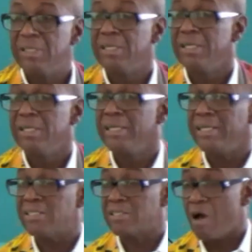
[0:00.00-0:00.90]
It's
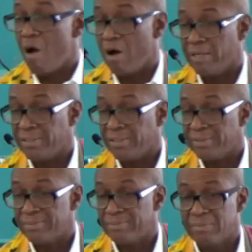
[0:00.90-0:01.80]
gone.
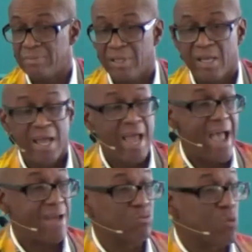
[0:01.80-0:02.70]

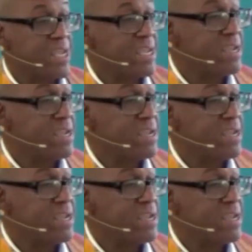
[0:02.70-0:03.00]
And we